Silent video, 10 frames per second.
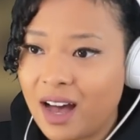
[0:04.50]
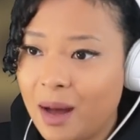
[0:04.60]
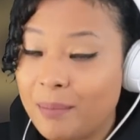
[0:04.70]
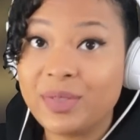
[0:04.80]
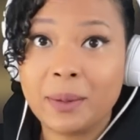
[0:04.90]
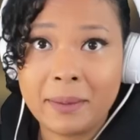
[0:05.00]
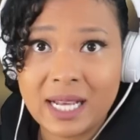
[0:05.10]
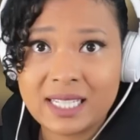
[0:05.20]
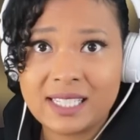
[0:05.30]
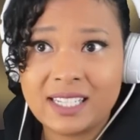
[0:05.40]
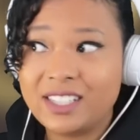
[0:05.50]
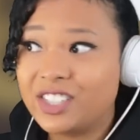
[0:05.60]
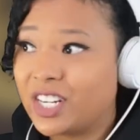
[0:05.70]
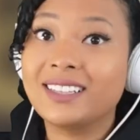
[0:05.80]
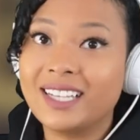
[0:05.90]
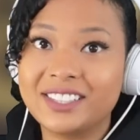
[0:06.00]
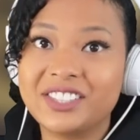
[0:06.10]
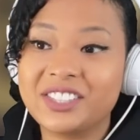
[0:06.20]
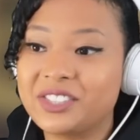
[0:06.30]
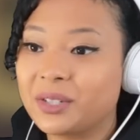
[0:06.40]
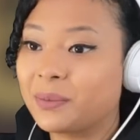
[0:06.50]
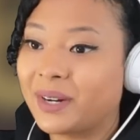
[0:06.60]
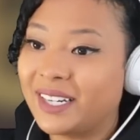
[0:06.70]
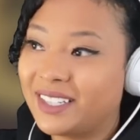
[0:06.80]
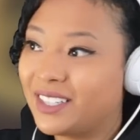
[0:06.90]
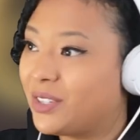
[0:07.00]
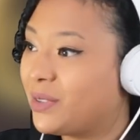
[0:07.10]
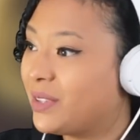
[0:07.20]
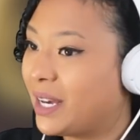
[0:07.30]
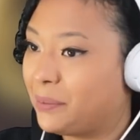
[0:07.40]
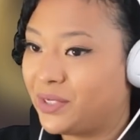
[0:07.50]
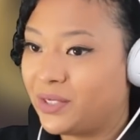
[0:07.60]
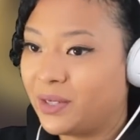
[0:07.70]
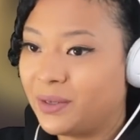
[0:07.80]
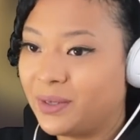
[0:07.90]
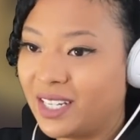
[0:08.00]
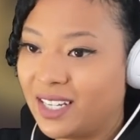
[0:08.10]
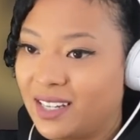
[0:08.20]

um, The Message. Let's just jump right into the episode.